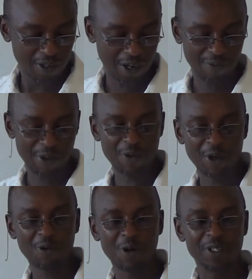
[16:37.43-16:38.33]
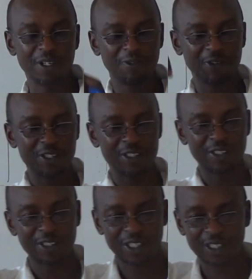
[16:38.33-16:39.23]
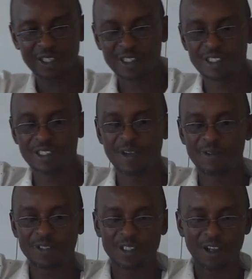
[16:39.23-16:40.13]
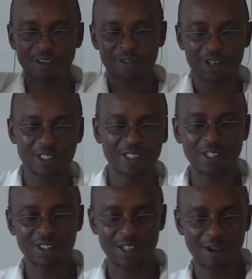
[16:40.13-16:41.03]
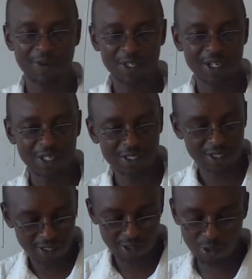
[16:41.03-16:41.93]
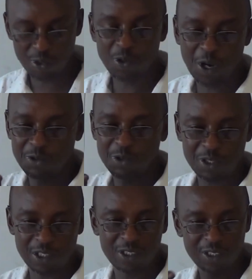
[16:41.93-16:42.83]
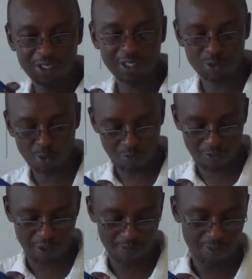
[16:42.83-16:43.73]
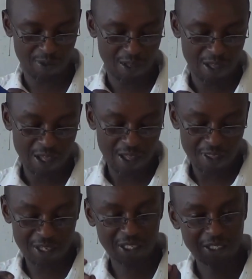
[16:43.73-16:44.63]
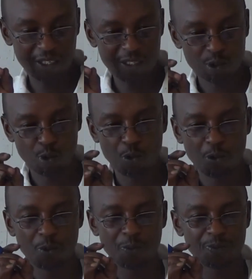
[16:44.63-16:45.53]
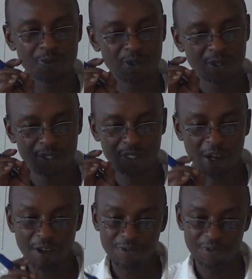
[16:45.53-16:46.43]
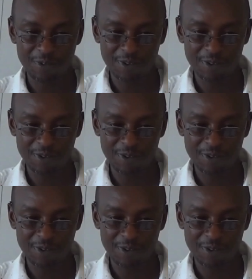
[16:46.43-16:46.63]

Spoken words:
Kama imewekwa different salaries ya staff and salaries ya partners, you know how to treat the two of them. The salaries to staff,